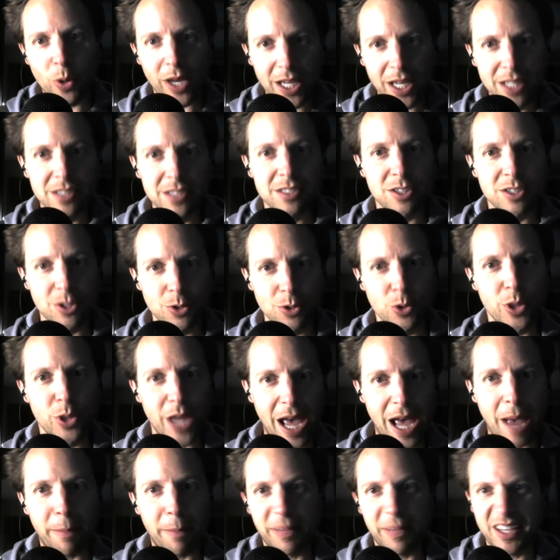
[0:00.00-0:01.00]
into
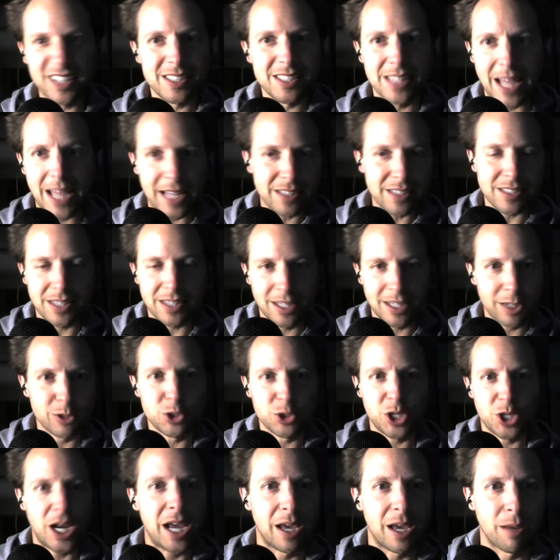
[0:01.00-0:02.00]
that because that's their
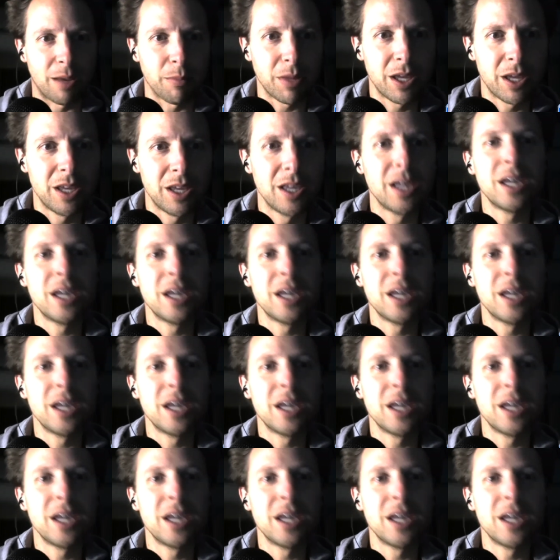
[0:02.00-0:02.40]
jam